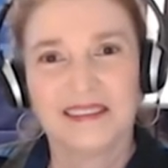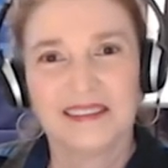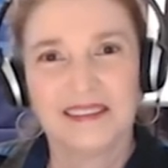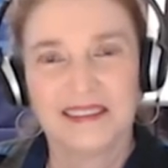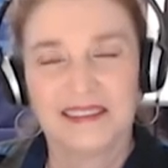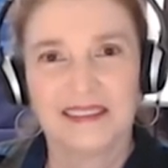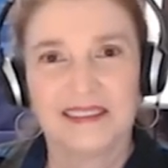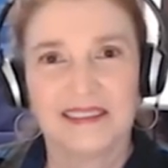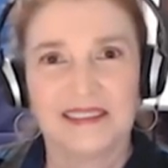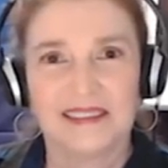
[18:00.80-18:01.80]

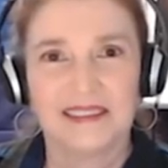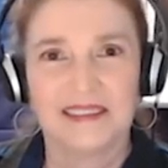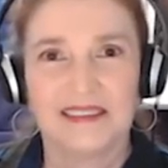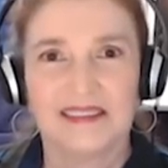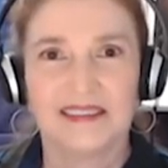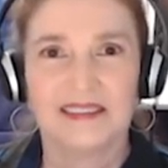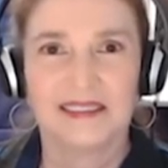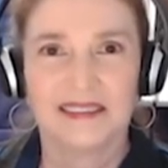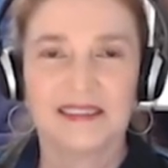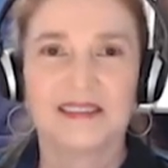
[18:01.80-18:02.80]

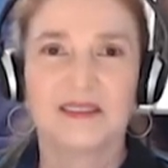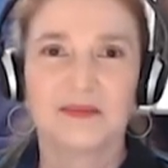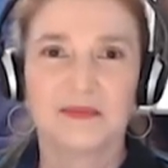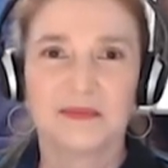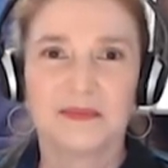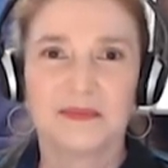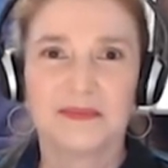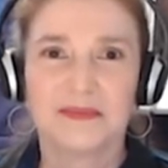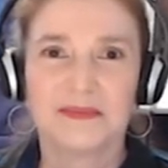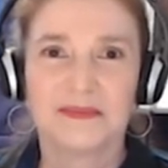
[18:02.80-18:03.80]

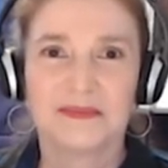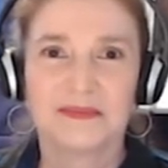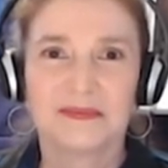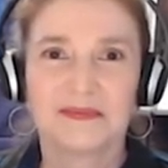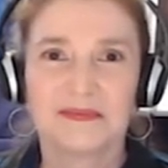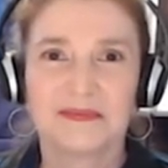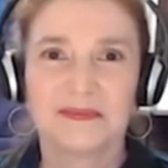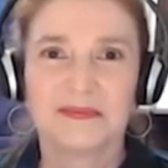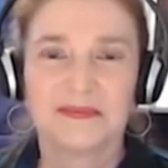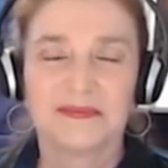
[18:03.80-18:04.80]

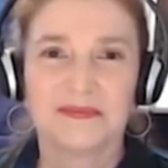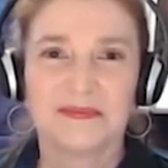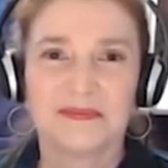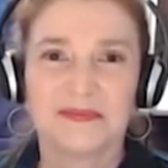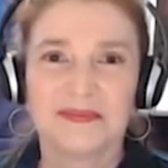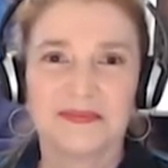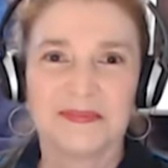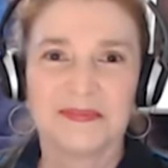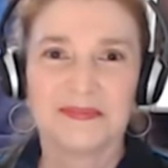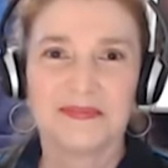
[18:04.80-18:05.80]

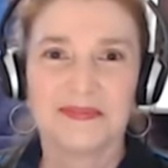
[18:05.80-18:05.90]
(not speaking)